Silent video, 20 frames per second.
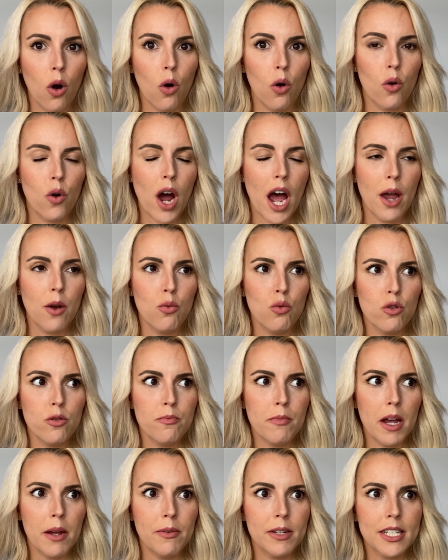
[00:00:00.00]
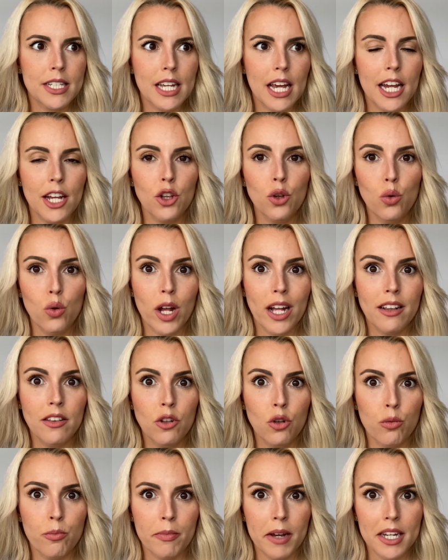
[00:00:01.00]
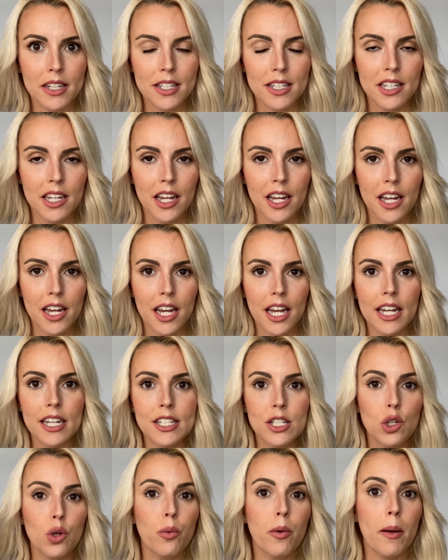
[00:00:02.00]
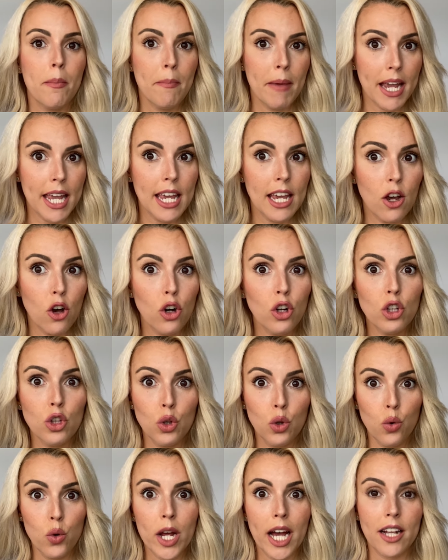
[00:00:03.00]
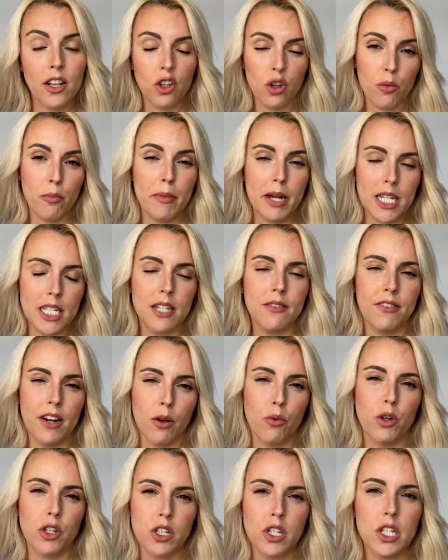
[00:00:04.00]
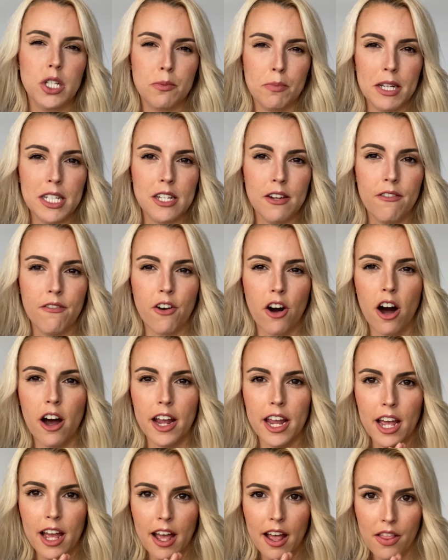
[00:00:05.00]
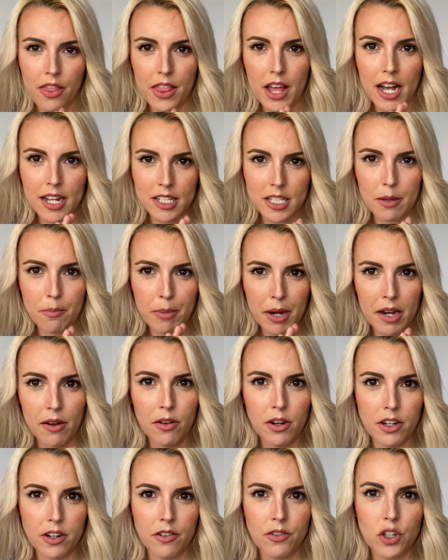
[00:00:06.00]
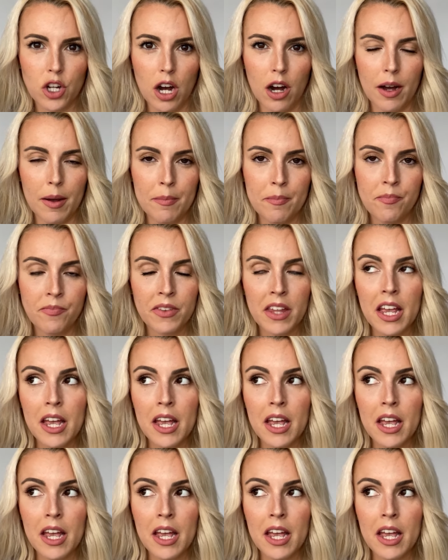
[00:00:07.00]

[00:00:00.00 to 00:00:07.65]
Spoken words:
Or I would maybe say durante un mes. Estuve en México durante un mes if I want to specify that's the period of time.